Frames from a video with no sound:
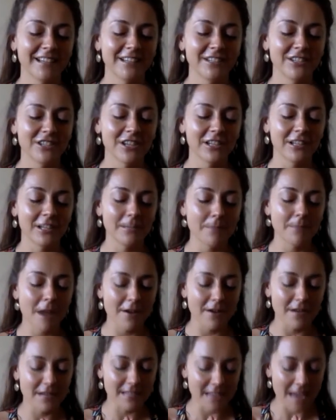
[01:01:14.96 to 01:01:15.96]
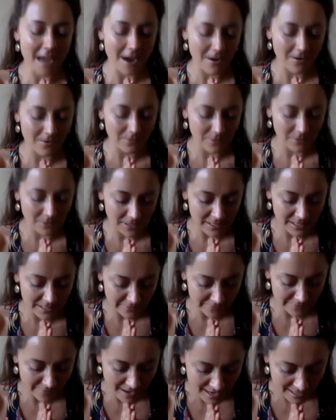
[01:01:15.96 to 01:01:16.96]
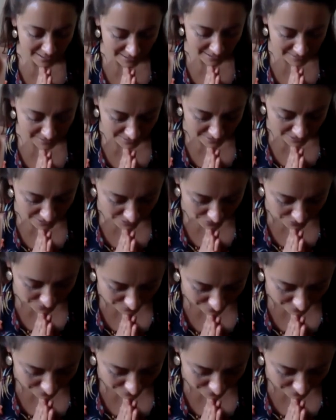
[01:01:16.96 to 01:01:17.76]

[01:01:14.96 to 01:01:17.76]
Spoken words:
Gently bowing down to the divine that's in you,